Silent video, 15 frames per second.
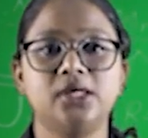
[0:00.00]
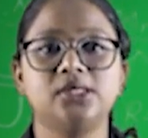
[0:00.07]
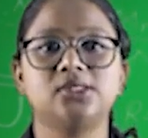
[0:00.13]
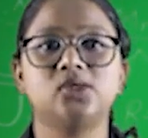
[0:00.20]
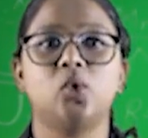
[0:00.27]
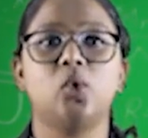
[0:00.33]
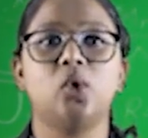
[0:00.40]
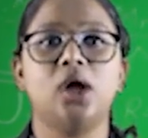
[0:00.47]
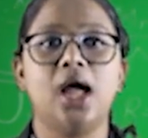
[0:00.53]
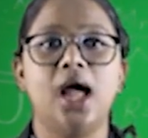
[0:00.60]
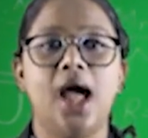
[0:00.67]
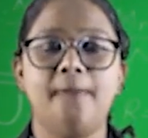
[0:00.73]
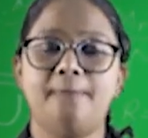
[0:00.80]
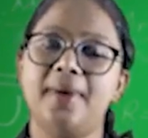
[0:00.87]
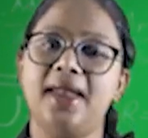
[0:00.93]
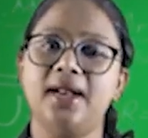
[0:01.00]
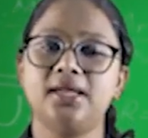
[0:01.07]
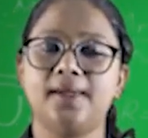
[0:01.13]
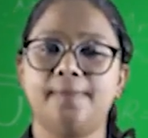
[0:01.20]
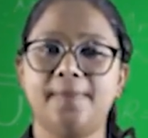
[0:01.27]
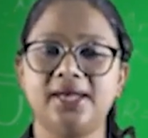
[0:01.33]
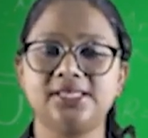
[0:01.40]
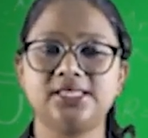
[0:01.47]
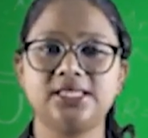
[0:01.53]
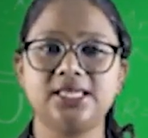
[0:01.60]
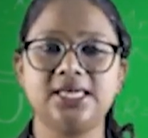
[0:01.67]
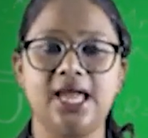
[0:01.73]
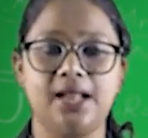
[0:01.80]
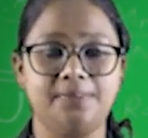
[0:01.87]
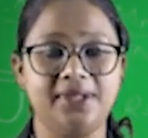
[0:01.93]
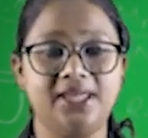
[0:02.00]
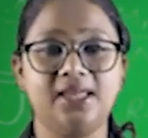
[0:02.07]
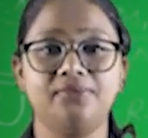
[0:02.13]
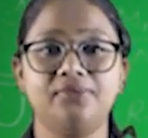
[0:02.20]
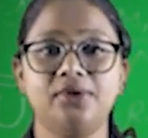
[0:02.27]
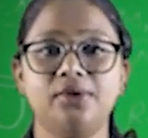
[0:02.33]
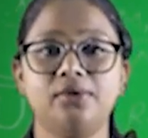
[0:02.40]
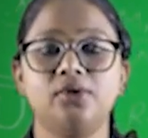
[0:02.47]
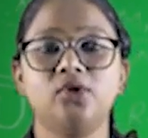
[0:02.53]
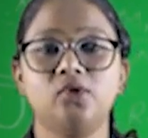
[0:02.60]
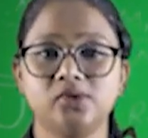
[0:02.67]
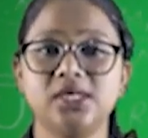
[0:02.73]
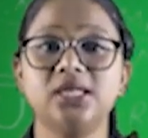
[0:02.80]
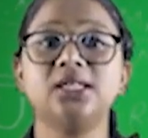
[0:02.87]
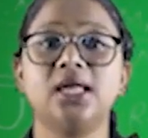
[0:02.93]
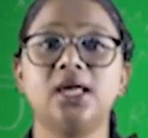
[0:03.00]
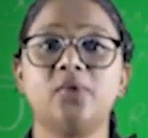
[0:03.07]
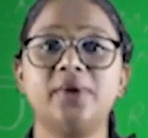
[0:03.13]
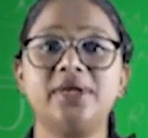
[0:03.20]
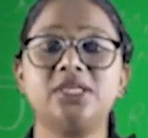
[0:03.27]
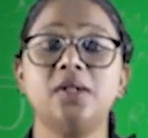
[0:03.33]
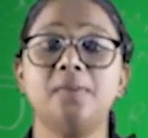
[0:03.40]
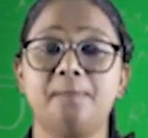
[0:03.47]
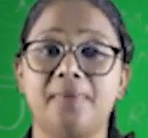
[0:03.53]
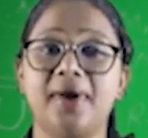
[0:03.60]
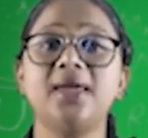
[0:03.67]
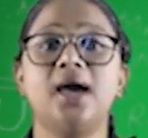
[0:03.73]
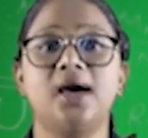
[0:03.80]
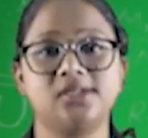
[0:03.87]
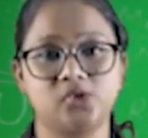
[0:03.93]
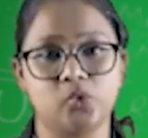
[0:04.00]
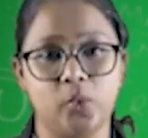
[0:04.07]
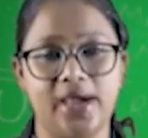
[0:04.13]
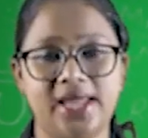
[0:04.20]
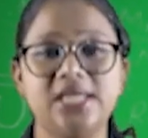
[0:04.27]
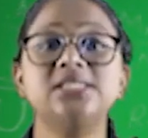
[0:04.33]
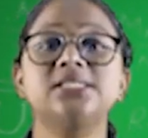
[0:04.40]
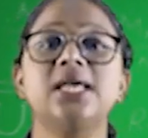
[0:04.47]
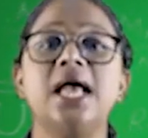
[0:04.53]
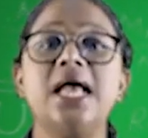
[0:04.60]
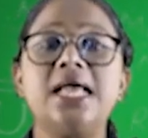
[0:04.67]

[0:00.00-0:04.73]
So apparent capacity can be given using the equation pi r square h.